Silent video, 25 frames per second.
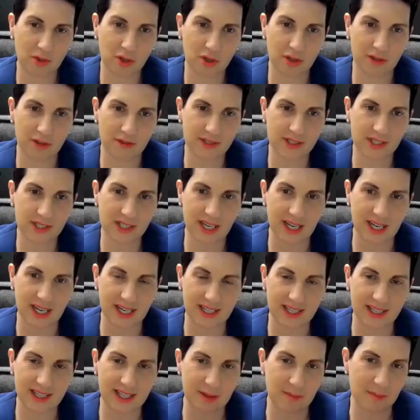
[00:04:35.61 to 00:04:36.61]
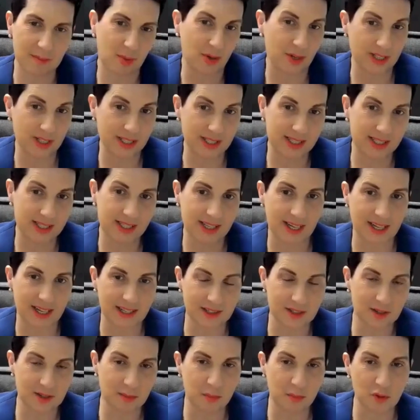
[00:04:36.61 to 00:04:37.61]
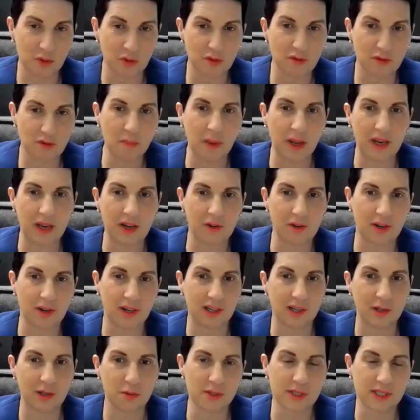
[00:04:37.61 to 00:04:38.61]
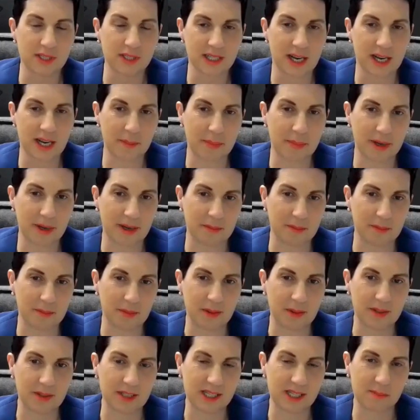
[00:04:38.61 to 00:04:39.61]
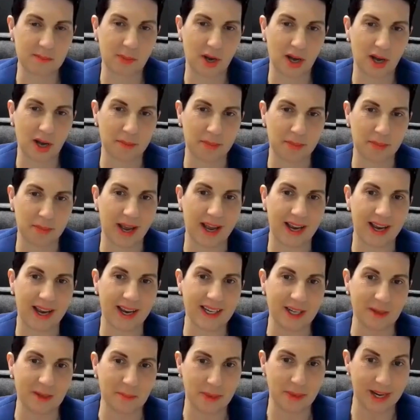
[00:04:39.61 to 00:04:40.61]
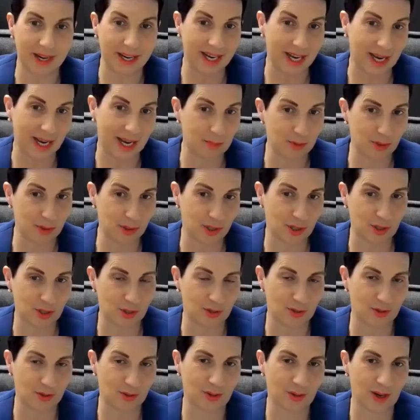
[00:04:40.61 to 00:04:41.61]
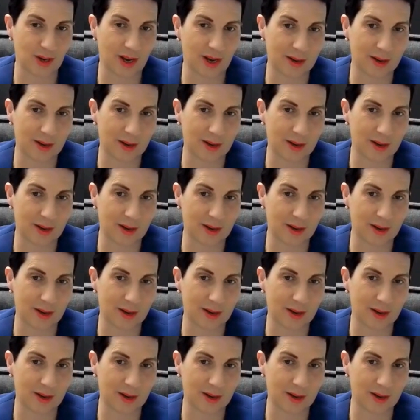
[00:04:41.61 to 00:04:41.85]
who you've seen their bodies start to move better and loosen up, and despite pain, and being able to